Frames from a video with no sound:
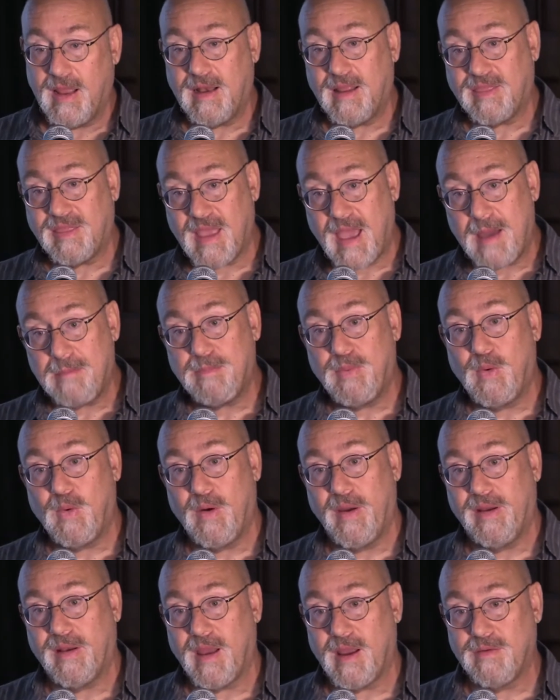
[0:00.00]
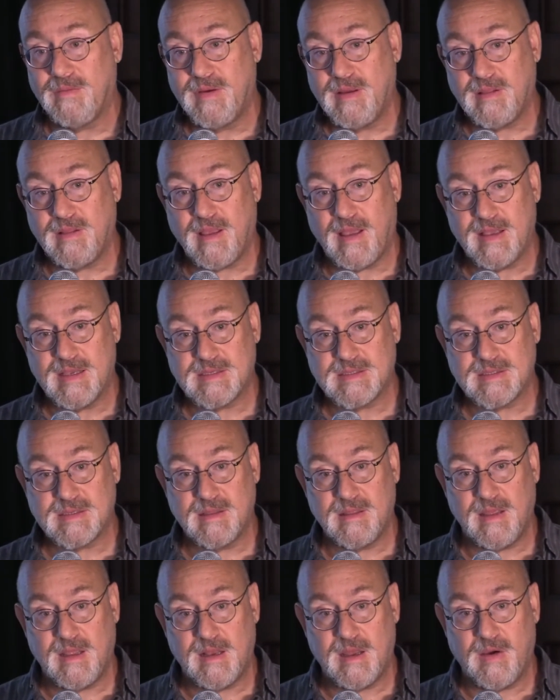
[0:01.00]
And at that point, I
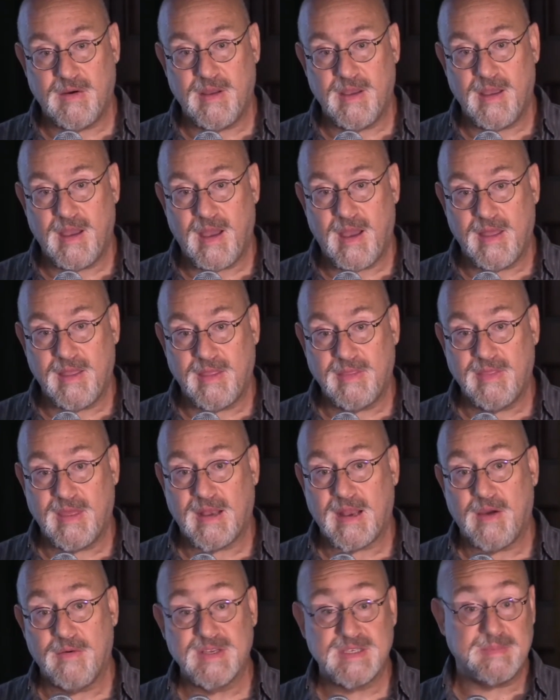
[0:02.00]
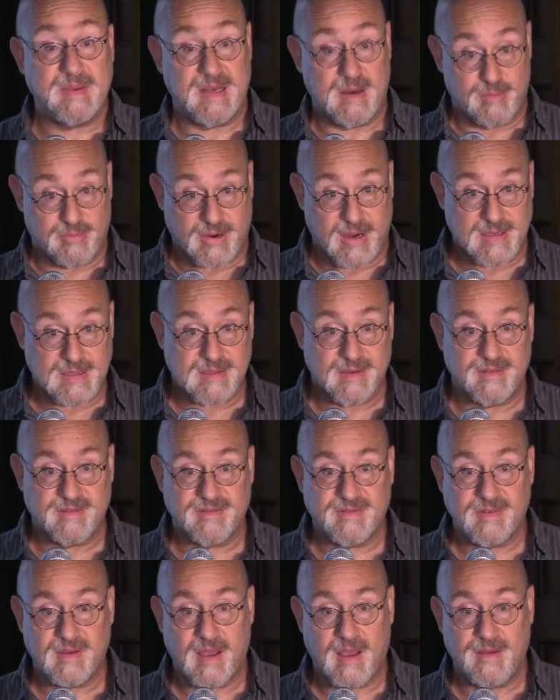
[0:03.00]
realized, you know, that I was being oppressive.